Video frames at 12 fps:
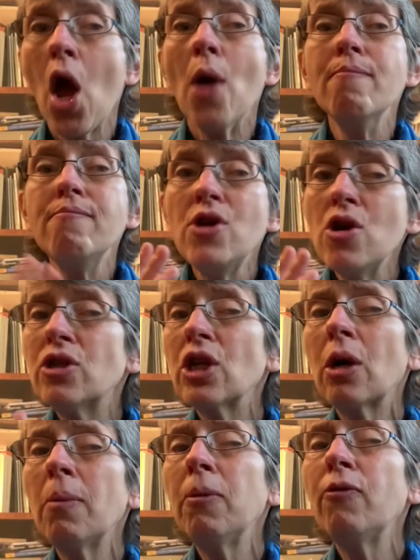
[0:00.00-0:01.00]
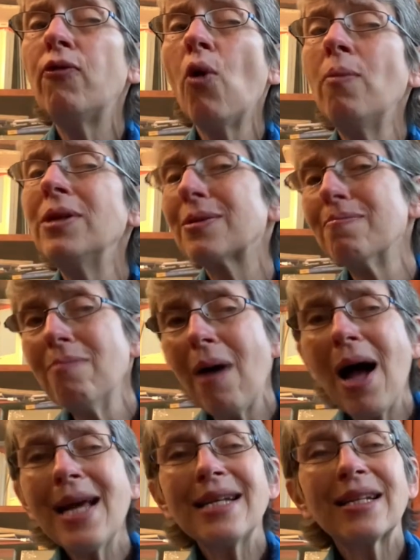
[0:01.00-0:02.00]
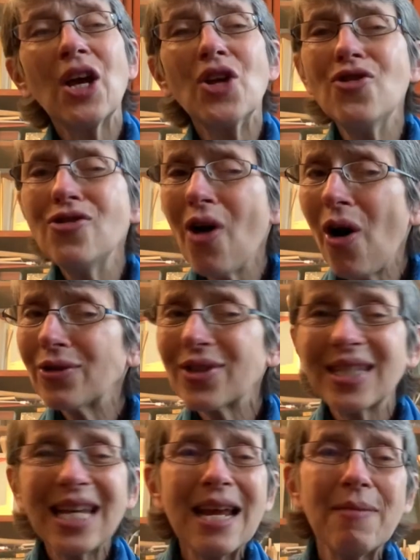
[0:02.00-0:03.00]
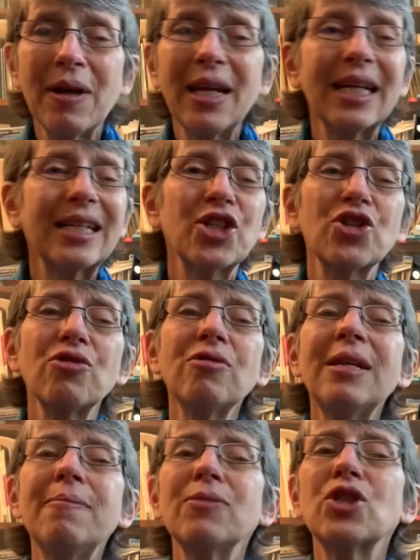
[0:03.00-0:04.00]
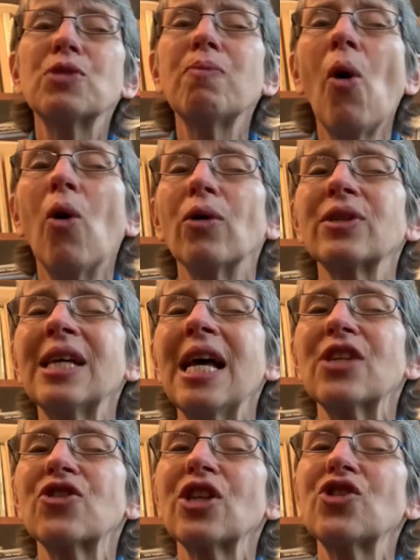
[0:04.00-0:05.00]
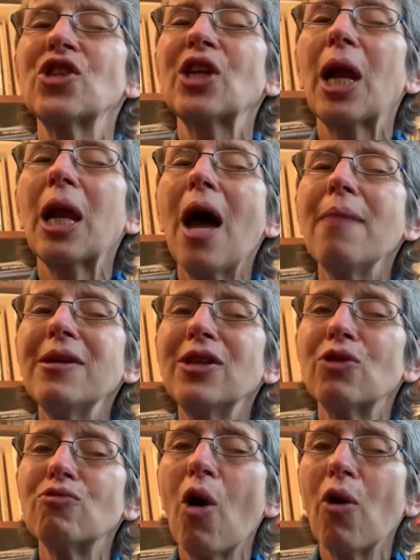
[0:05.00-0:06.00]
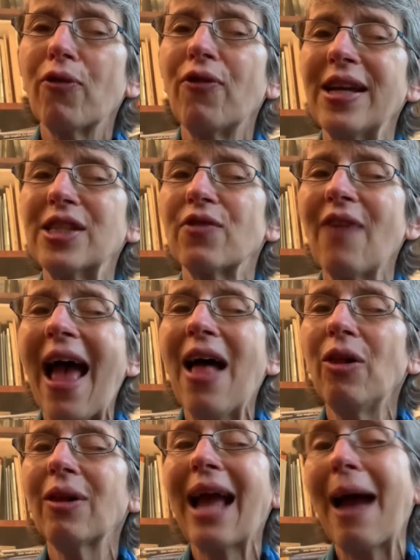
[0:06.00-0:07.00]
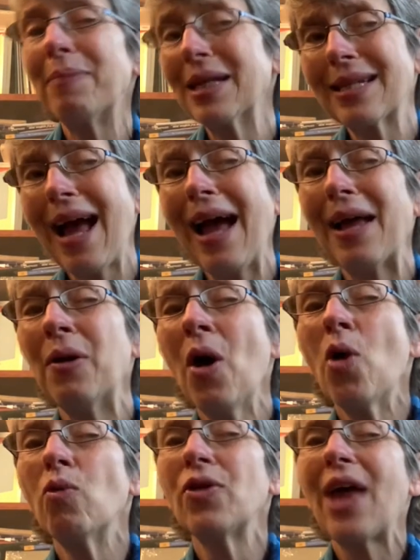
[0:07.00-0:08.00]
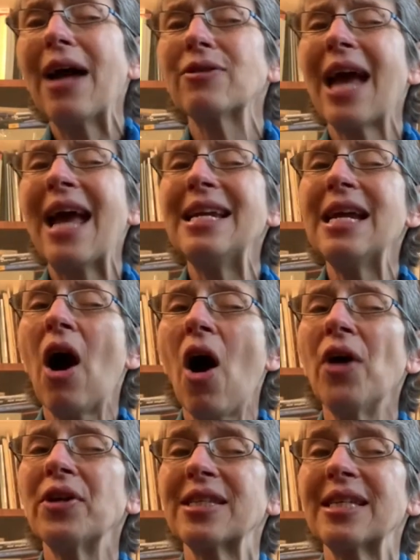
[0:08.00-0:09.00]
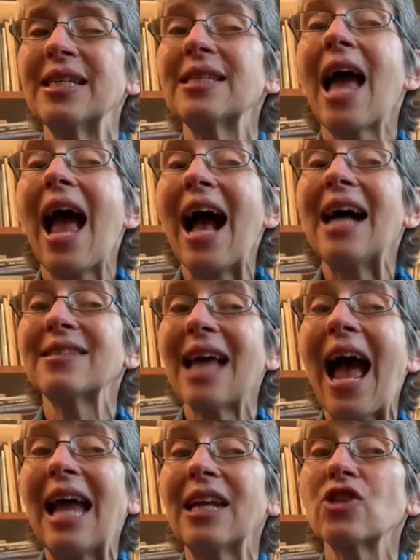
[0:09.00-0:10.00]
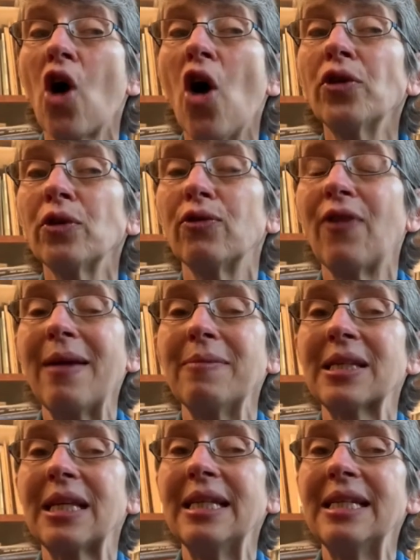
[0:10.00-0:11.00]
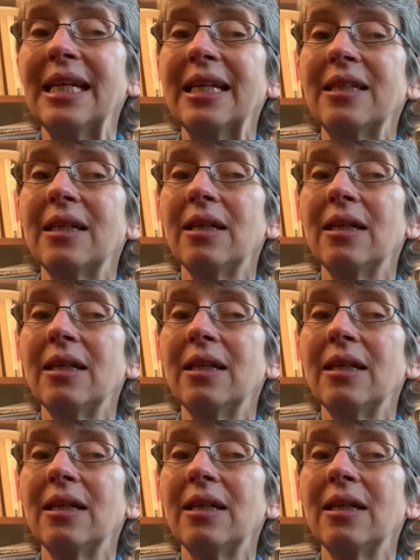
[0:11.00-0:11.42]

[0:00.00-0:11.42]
Musical performance might not seem an extreme sport, such as climbing the rock face of El Capitan without any harnesses, as Alex Honnold famously did.